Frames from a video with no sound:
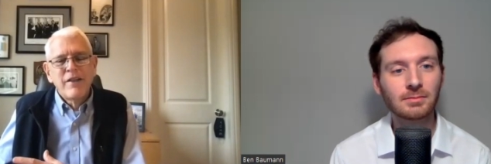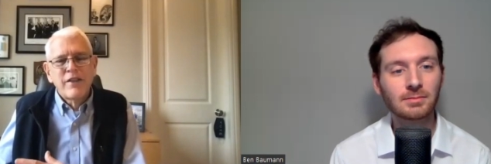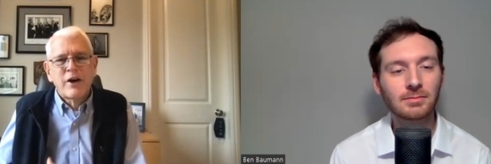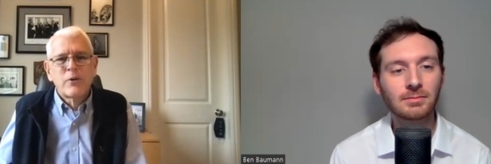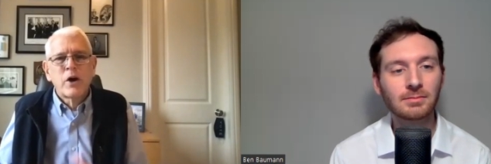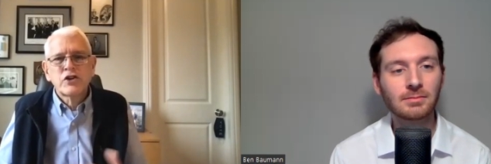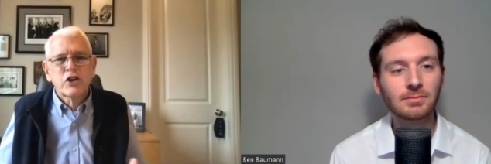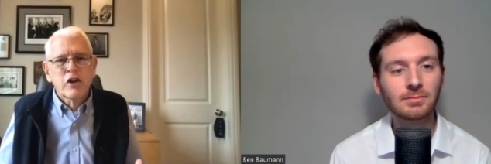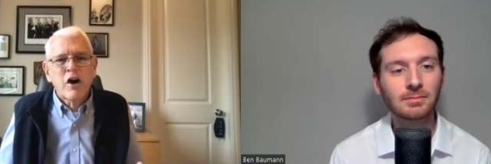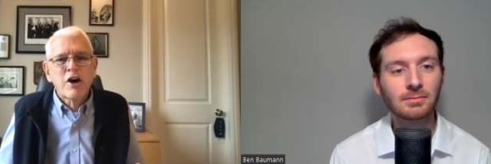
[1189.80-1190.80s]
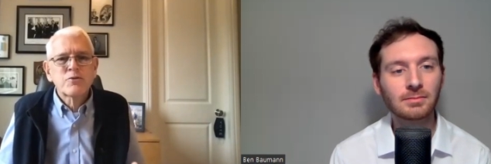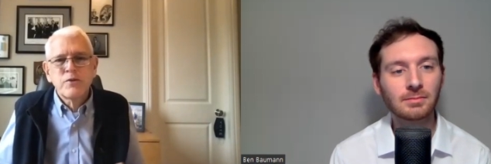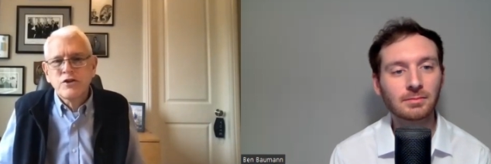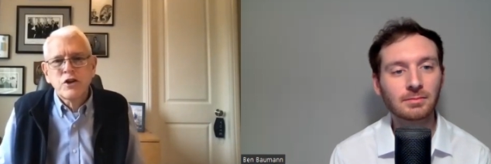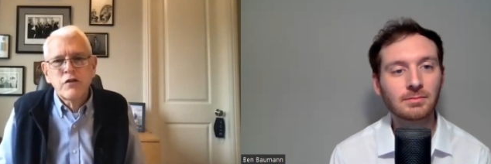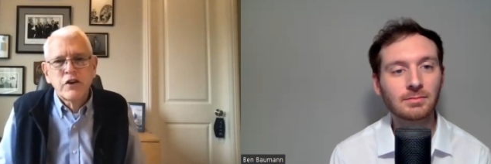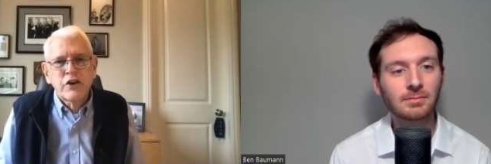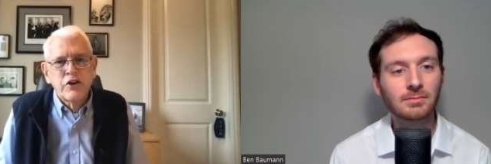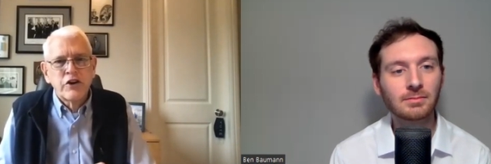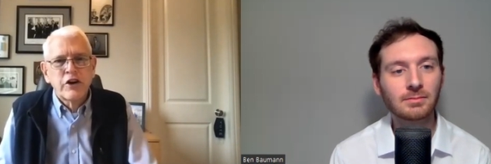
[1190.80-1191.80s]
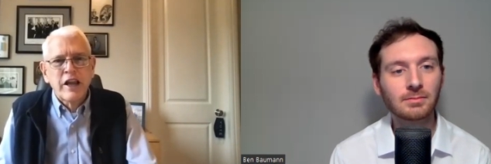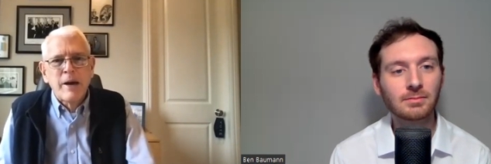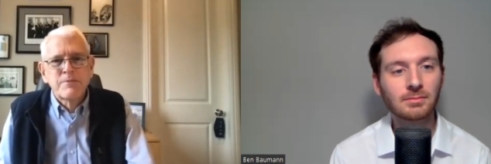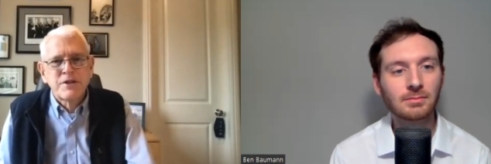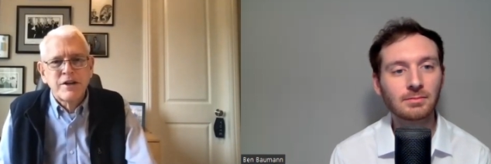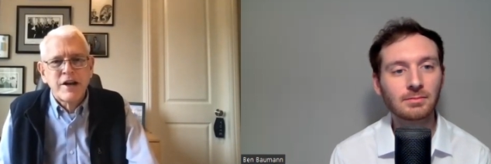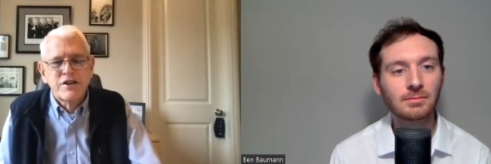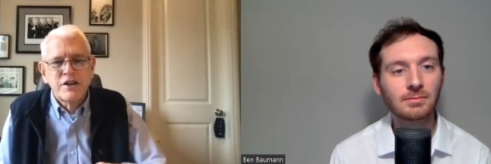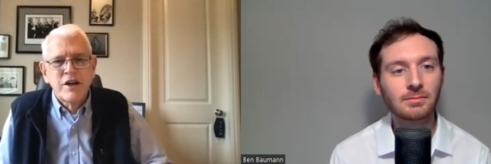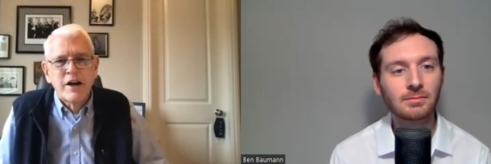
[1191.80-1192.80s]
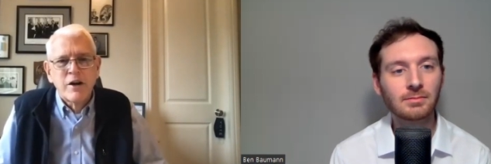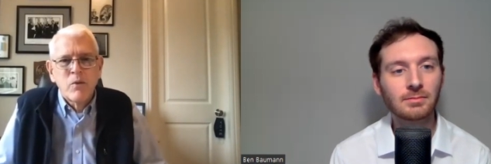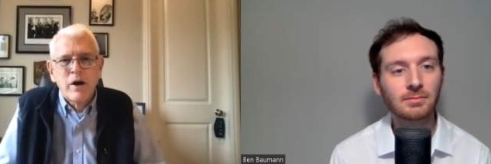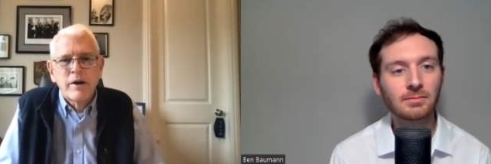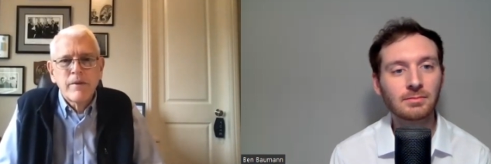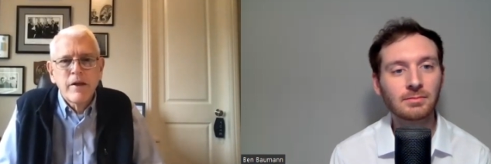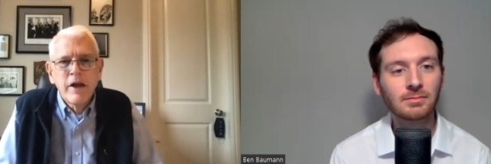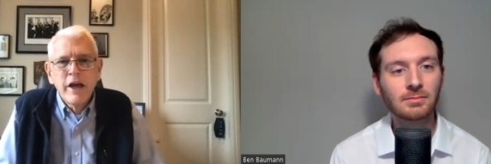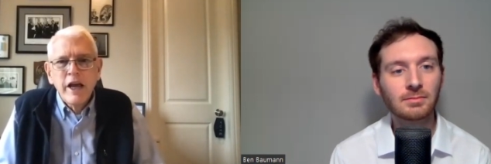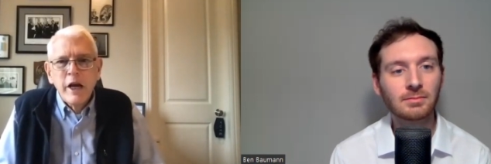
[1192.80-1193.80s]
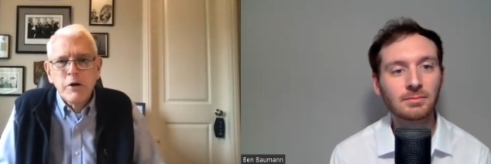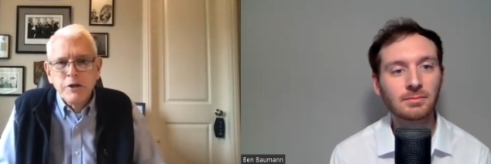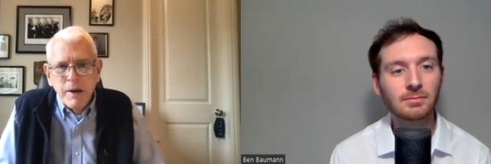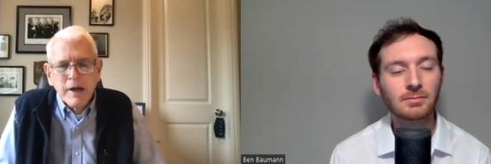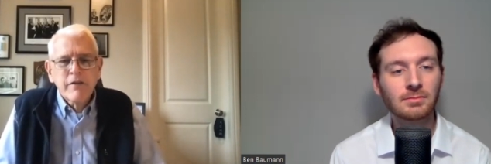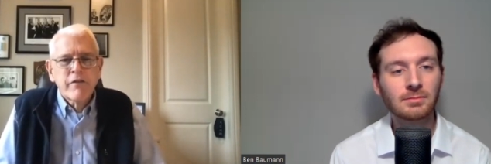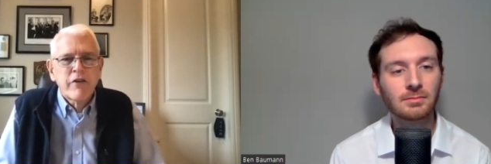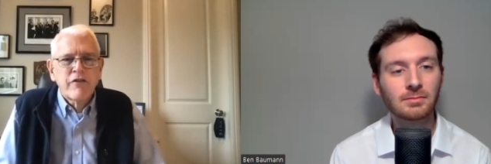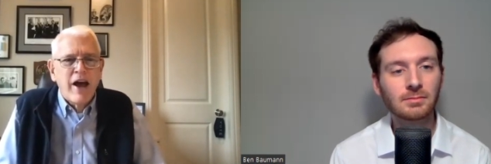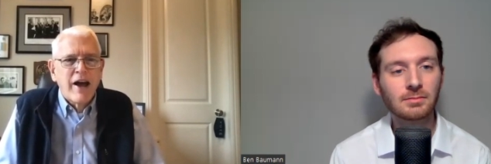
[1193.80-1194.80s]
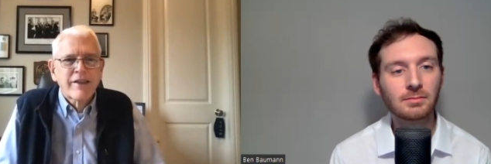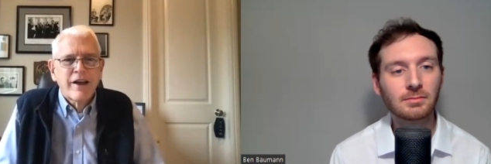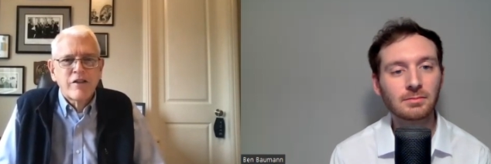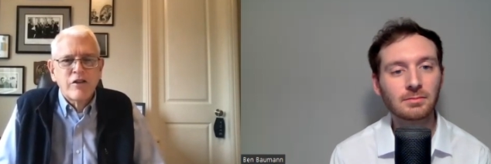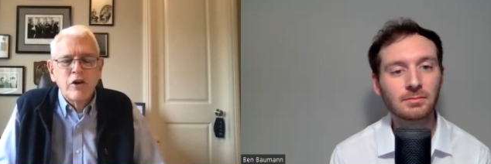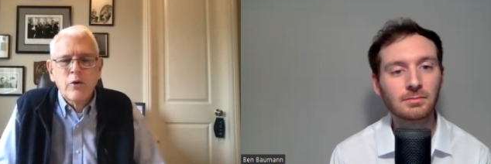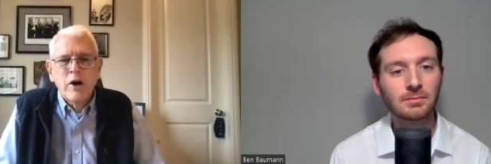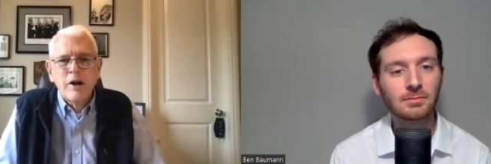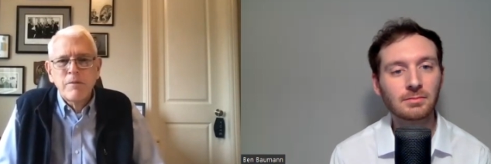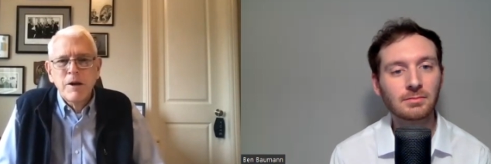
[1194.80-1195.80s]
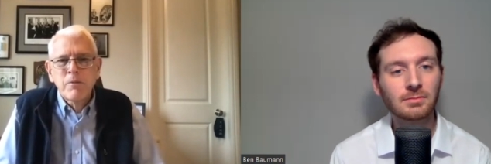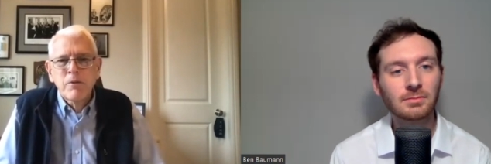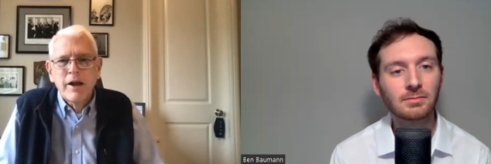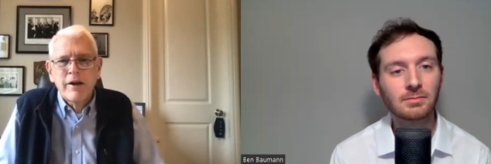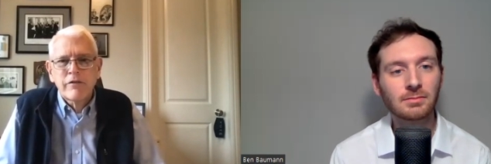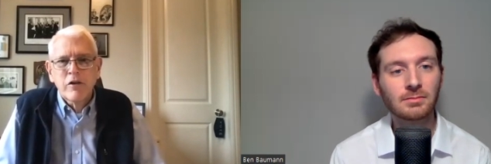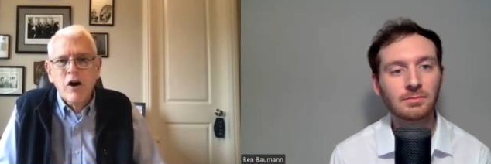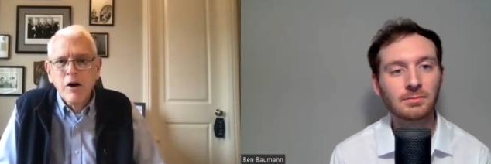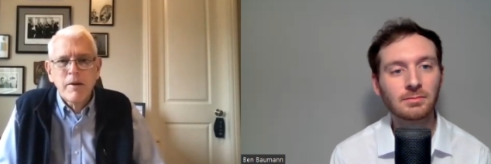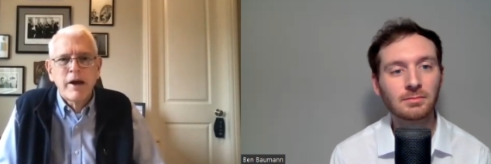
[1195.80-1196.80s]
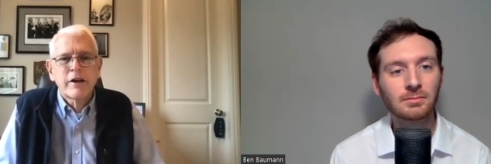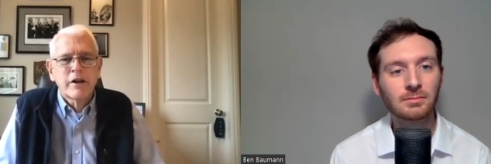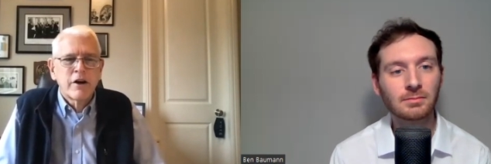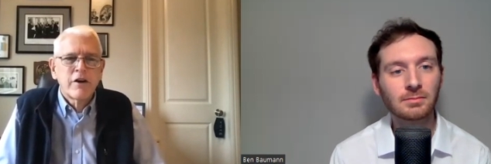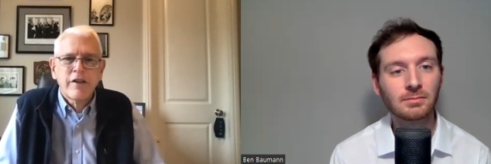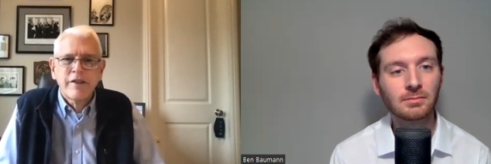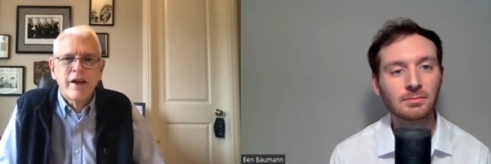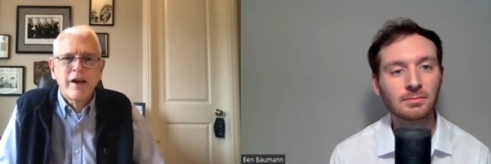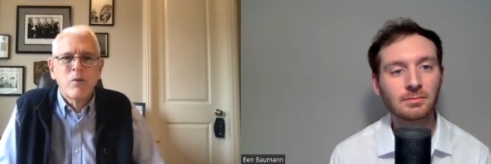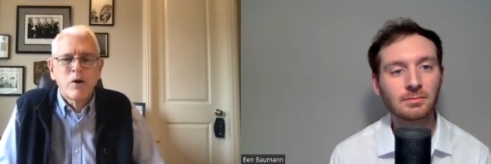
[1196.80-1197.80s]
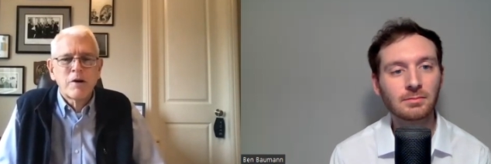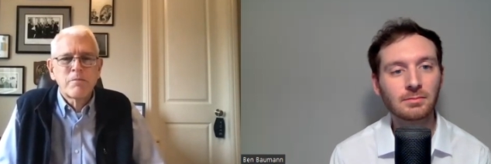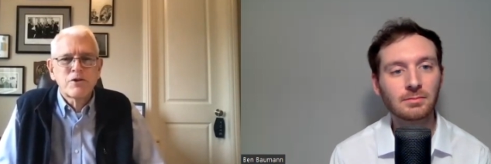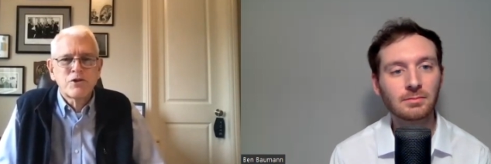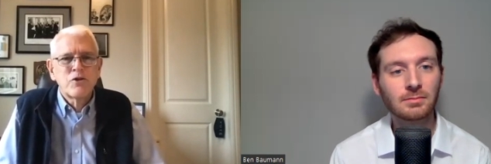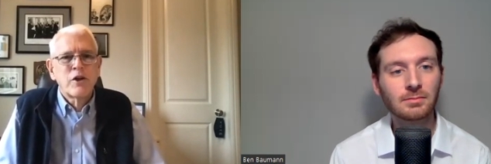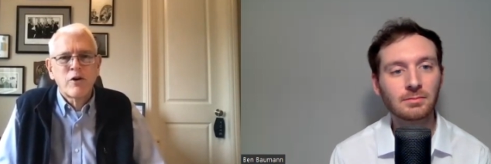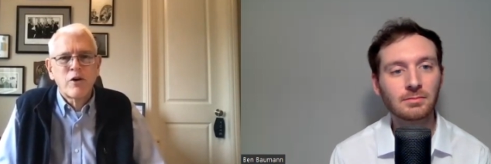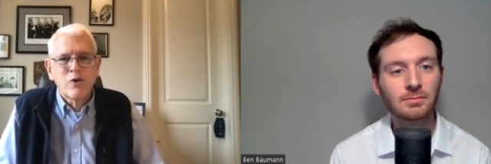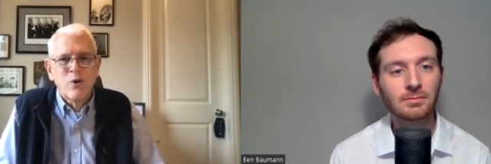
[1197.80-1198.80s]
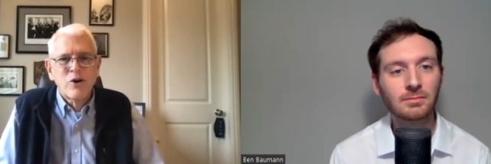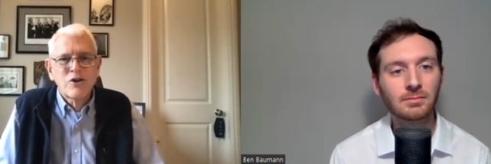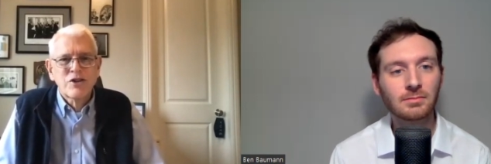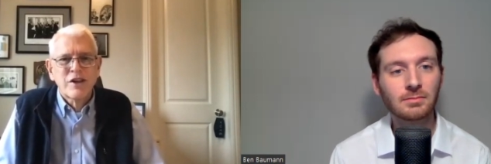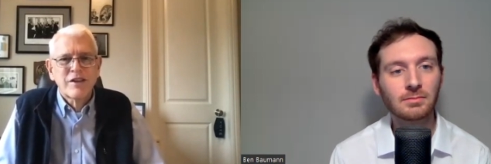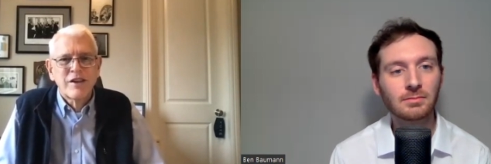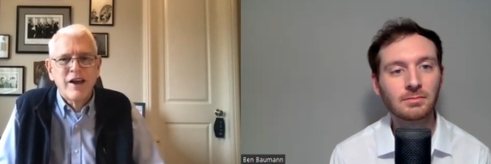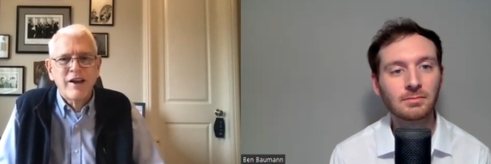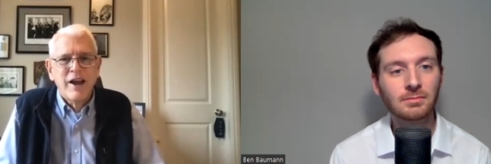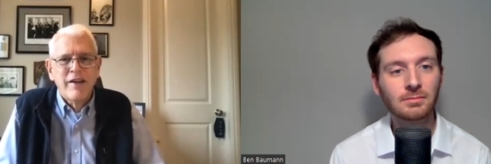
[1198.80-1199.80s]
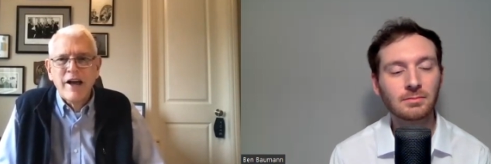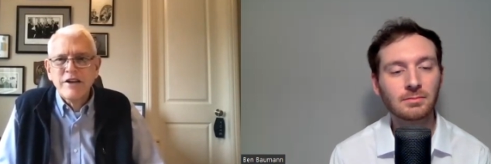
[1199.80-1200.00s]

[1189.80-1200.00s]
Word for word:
Speaker 1: that Russia lost when the Soviet Union collapsed in 1991 irrespective of the fact that the Ukrainian people have long made clear that they want to pursue their own course. That and, and